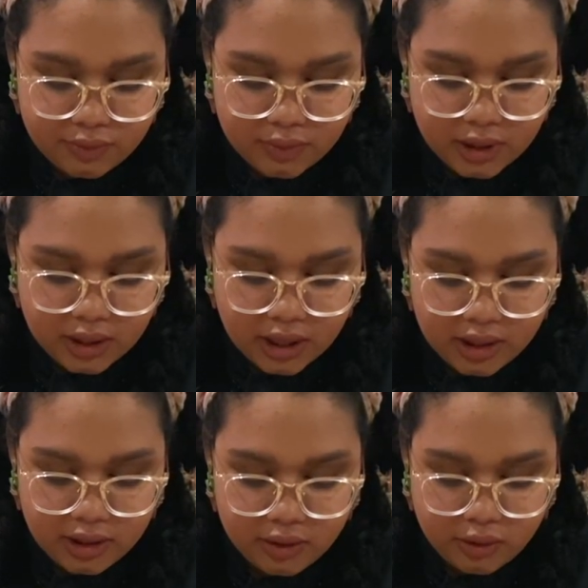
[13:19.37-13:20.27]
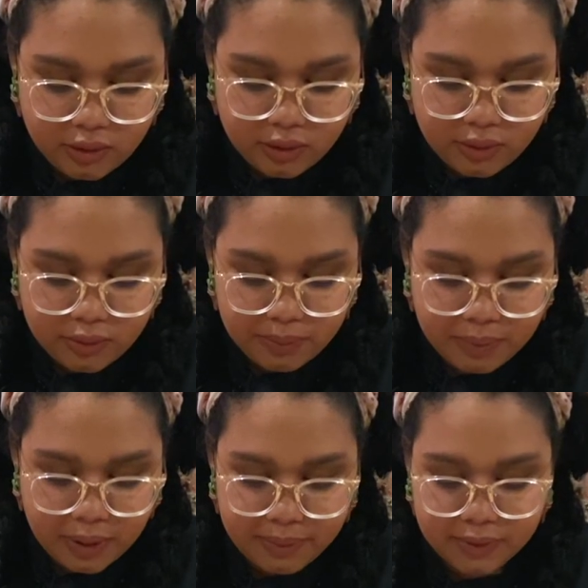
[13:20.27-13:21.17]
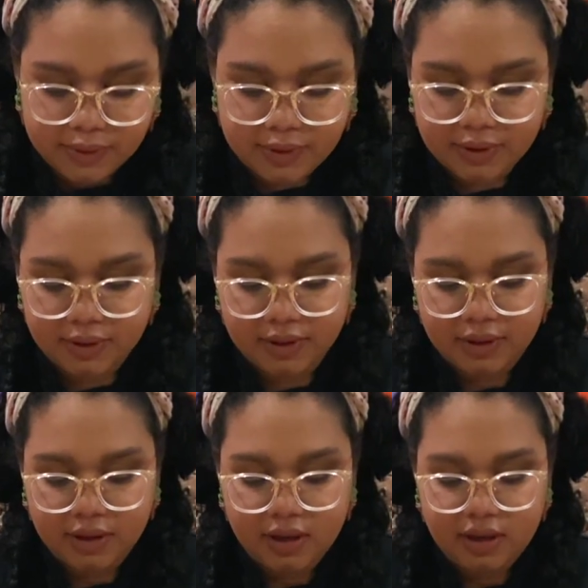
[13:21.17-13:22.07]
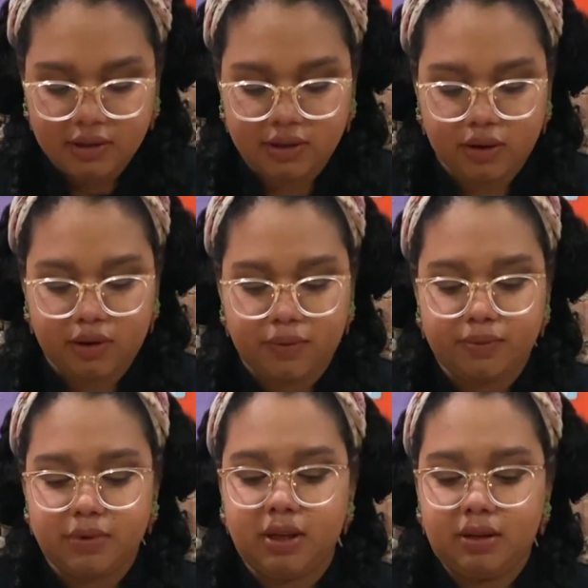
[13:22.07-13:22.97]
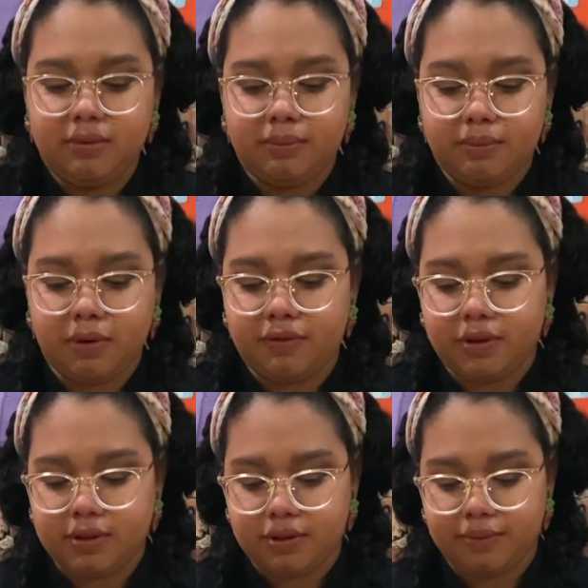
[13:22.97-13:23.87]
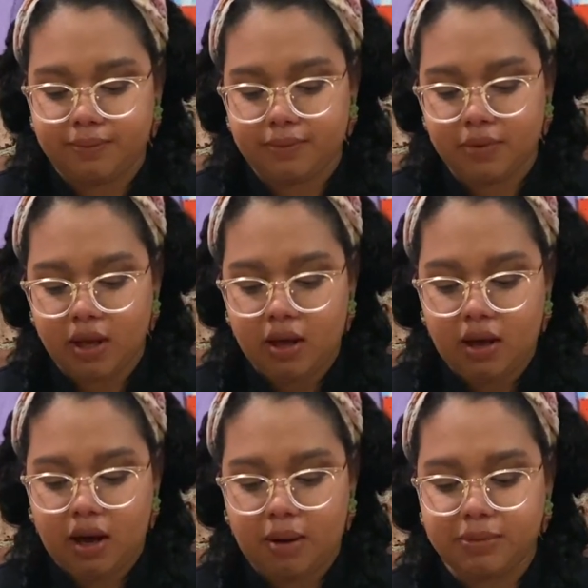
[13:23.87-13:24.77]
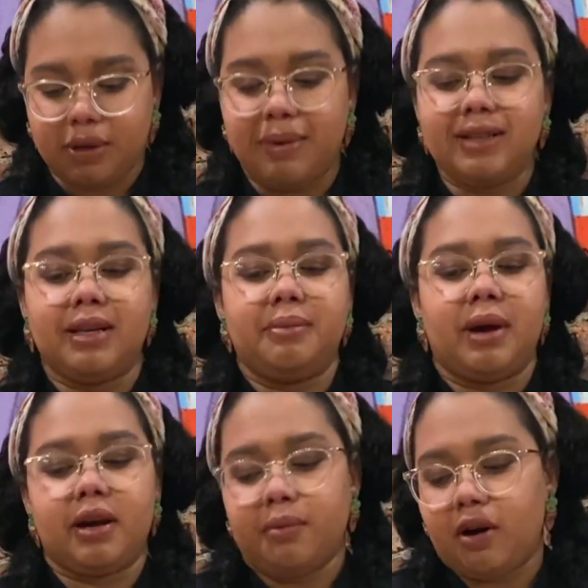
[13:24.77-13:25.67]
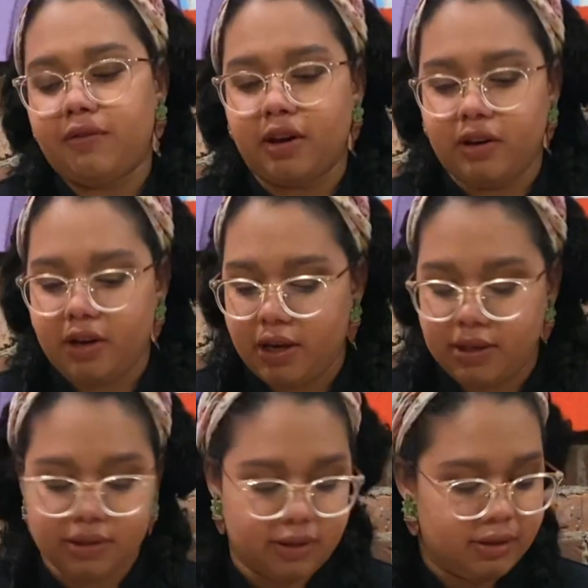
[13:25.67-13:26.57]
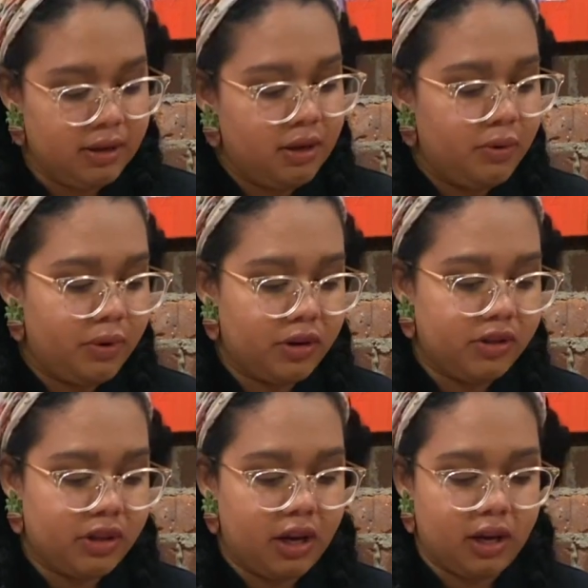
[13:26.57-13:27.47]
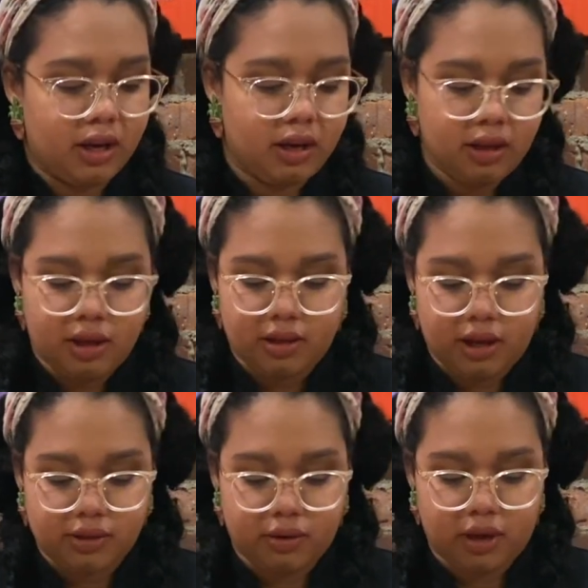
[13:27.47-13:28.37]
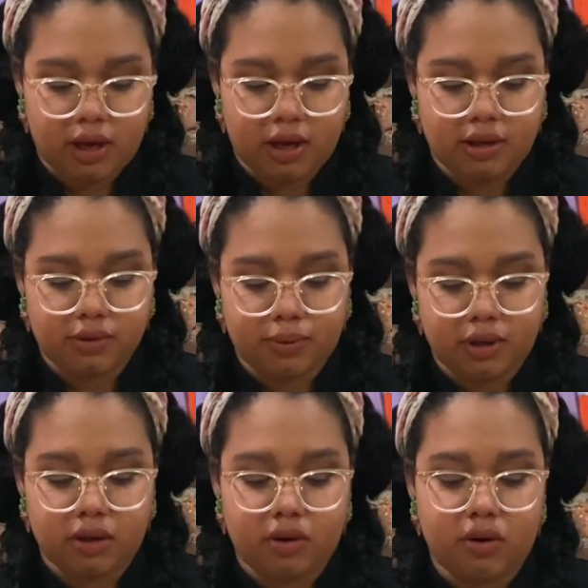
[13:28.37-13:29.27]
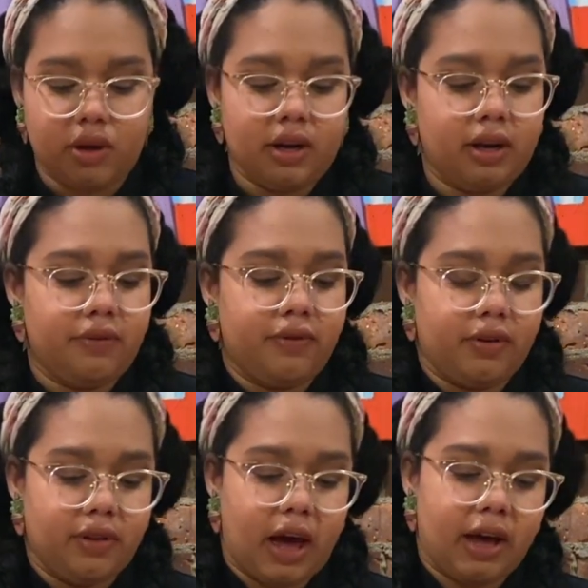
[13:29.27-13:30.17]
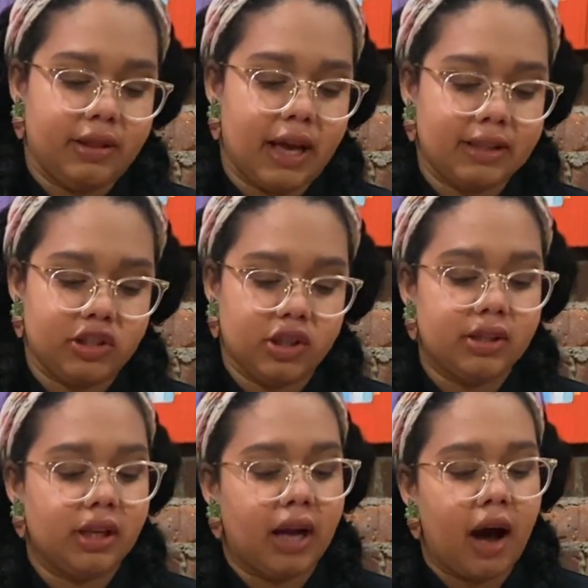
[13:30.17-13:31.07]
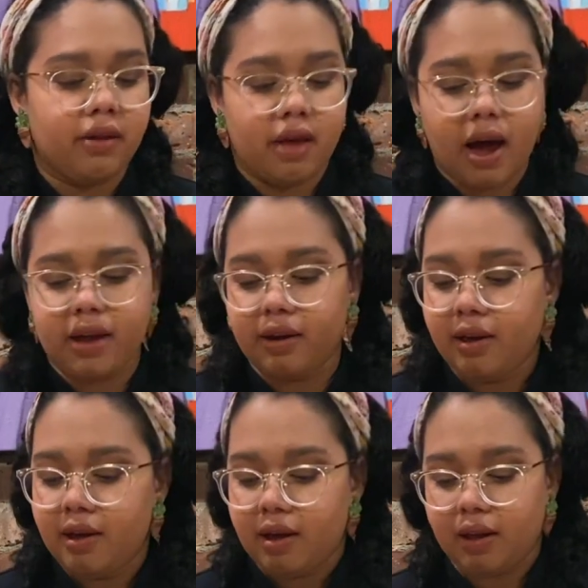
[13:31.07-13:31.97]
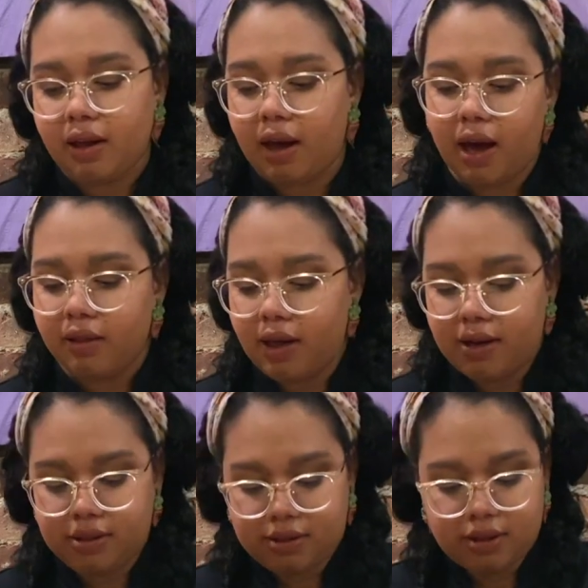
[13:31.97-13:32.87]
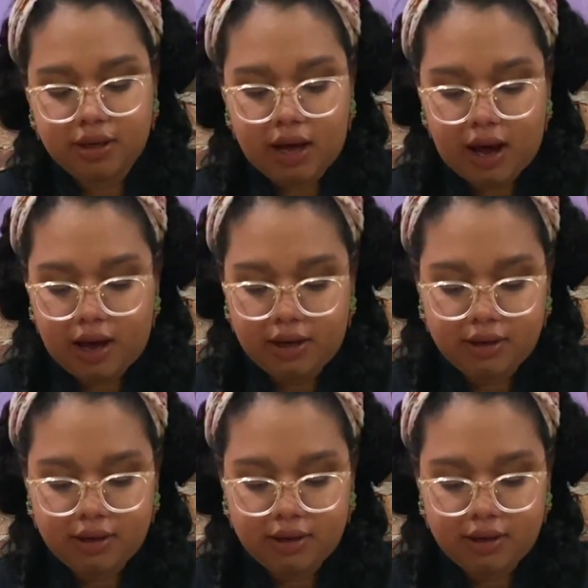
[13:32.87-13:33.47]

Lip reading: And any little bubbles. So, see? Perfect. Some icing might come off on your hand when you're shaking. That's okay, because we're gonna go in and fill that. That's just an outline. An outline is a guide.